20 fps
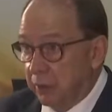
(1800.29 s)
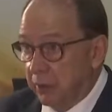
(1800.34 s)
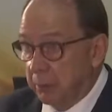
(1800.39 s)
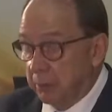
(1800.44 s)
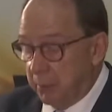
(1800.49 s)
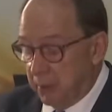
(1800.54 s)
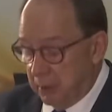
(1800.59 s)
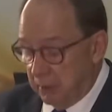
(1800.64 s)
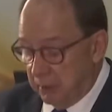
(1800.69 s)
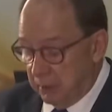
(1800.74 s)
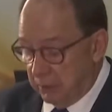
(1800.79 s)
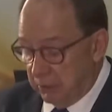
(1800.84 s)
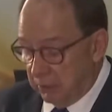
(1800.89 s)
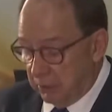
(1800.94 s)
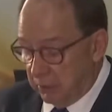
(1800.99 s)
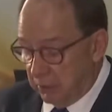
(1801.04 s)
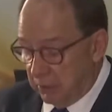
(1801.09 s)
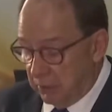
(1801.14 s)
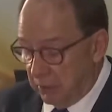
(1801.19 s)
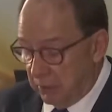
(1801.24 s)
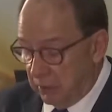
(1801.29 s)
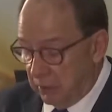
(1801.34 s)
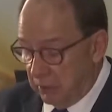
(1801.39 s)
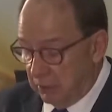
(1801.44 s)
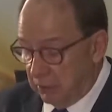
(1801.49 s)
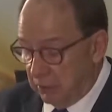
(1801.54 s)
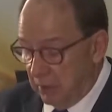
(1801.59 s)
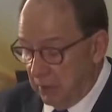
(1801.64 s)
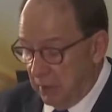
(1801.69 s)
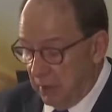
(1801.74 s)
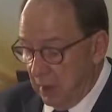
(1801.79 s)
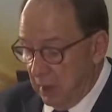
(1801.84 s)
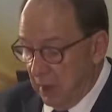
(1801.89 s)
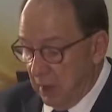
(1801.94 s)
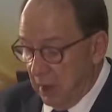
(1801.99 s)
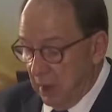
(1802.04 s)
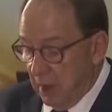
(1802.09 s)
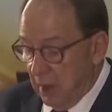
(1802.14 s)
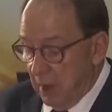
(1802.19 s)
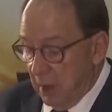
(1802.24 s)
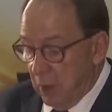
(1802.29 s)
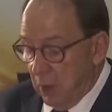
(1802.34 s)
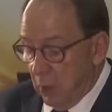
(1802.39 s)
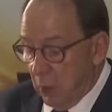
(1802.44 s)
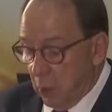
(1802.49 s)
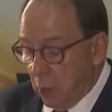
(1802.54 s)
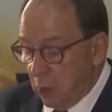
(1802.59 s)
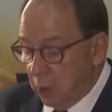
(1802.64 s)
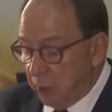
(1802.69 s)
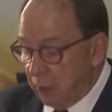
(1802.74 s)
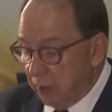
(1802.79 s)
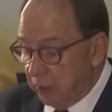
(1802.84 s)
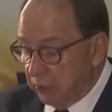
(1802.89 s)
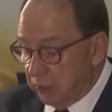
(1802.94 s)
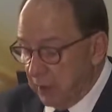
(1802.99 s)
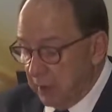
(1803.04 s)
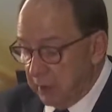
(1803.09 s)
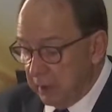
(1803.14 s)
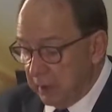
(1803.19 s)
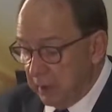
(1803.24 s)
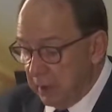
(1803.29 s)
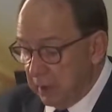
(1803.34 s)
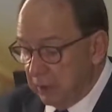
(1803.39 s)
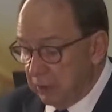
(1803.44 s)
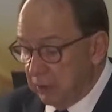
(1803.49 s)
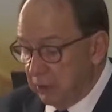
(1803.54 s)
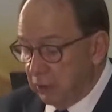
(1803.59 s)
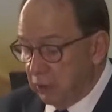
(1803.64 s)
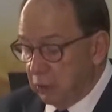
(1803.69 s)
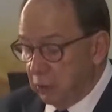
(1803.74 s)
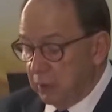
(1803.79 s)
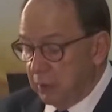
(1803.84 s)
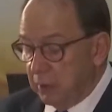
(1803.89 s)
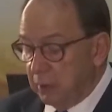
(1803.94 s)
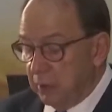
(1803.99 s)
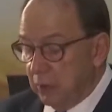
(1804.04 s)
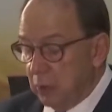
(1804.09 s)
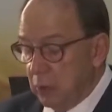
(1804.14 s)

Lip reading: him and his attorneys. All those allegations would in the